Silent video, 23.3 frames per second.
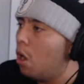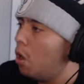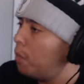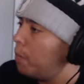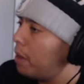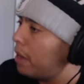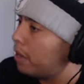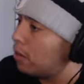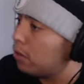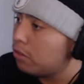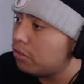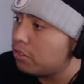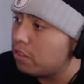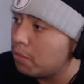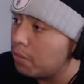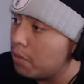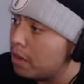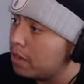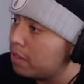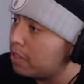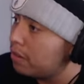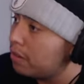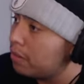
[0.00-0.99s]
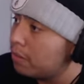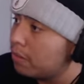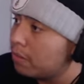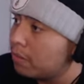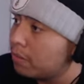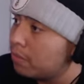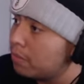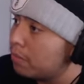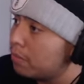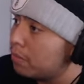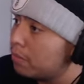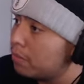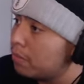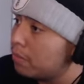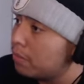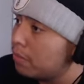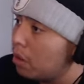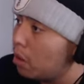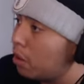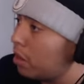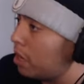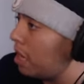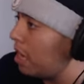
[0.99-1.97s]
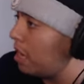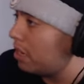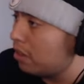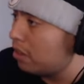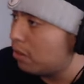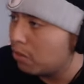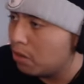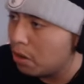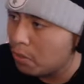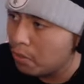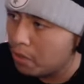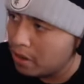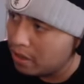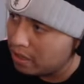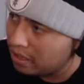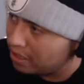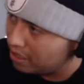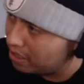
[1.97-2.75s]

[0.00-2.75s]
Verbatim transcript: I kill somebody. Okay, I killed nobody.